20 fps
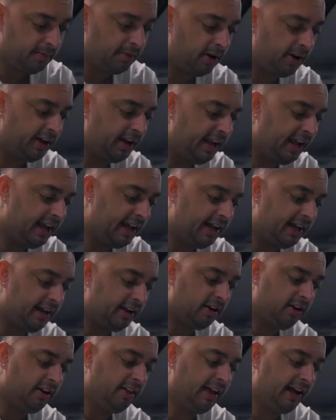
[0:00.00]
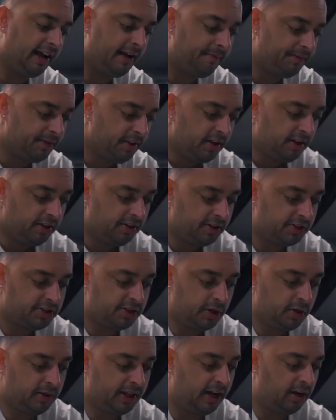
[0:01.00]
them on here like that, the
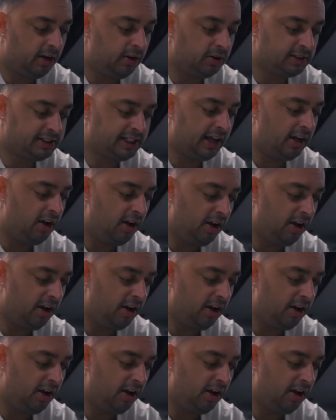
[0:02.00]
two that I looked at